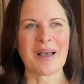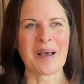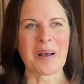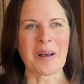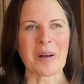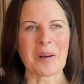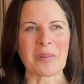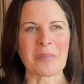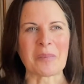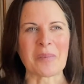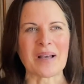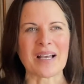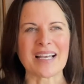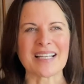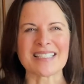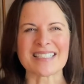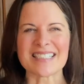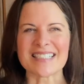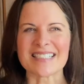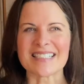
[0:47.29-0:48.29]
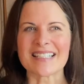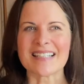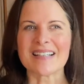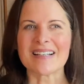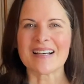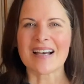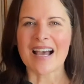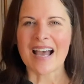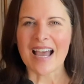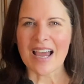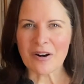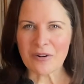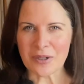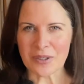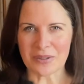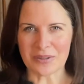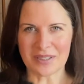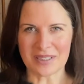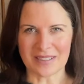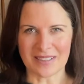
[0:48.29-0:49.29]
Um, and in
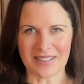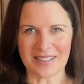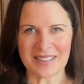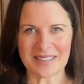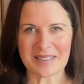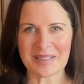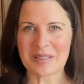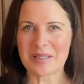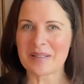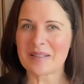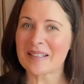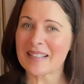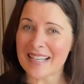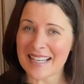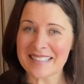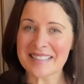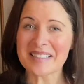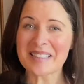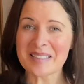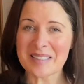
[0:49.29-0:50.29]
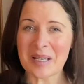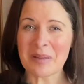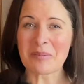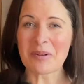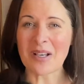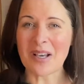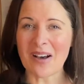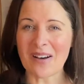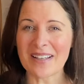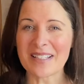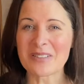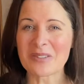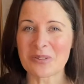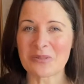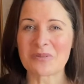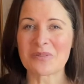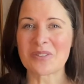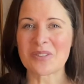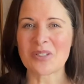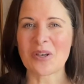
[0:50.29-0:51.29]
Harrow the Ninth, it has the same kind of
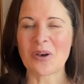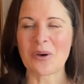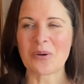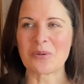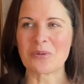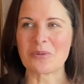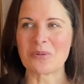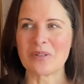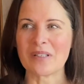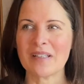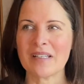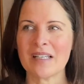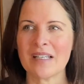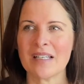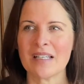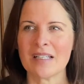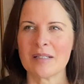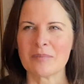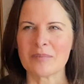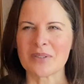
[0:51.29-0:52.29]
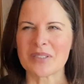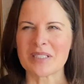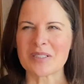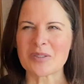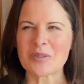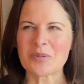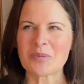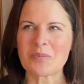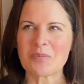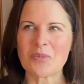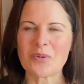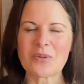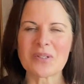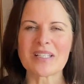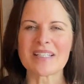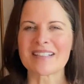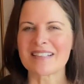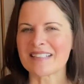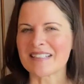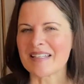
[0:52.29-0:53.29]
tone, but it's more
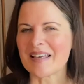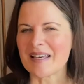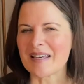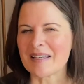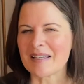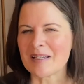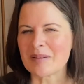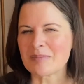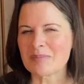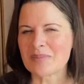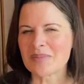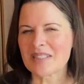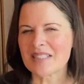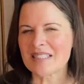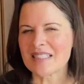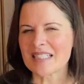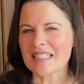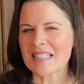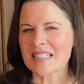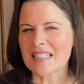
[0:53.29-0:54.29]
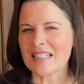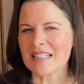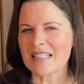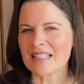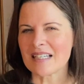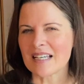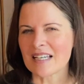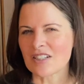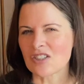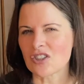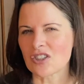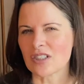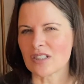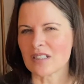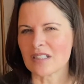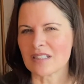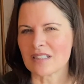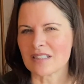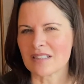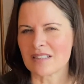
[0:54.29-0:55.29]
like an M.C.
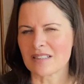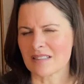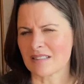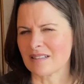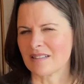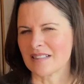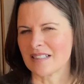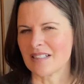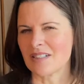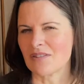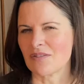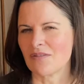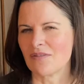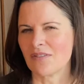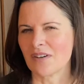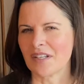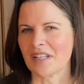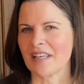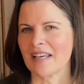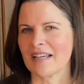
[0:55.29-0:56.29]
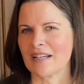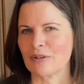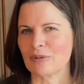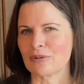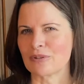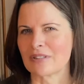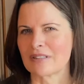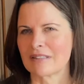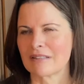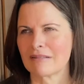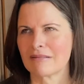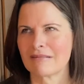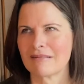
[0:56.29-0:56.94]
Escher designed funhouse.